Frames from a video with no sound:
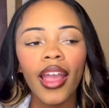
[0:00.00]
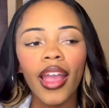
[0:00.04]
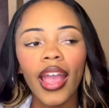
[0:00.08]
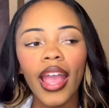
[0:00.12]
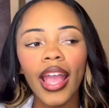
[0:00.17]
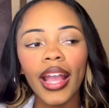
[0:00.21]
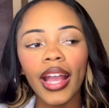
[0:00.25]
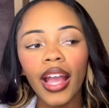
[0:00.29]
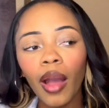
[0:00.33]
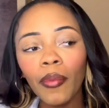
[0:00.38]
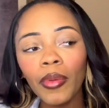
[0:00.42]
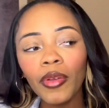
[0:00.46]

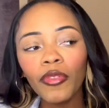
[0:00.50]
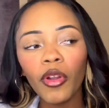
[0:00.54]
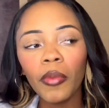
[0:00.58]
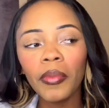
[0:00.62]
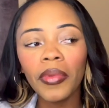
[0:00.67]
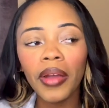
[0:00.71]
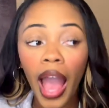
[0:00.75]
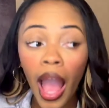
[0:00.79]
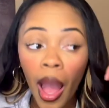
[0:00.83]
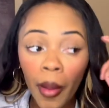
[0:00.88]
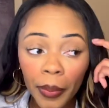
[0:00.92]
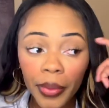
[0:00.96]
And coming from
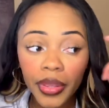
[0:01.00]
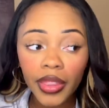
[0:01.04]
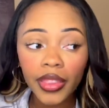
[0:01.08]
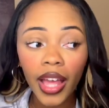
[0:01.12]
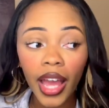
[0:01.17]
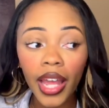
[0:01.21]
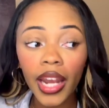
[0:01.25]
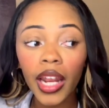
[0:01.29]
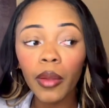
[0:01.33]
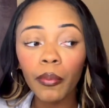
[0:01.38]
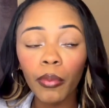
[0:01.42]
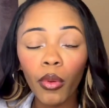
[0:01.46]
an
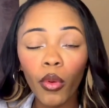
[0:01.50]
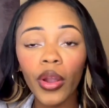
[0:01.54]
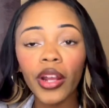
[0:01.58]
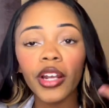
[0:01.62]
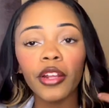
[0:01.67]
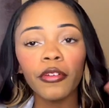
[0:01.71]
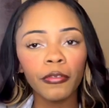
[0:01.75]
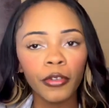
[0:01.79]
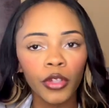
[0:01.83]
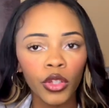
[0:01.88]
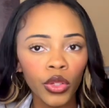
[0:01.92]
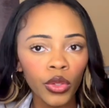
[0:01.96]
empathetic point
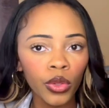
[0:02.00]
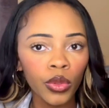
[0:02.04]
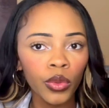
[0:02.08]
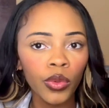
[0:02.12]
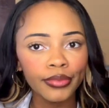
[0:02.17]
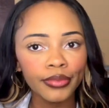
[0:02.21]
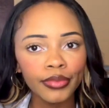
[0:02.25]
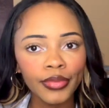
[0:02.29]
of view,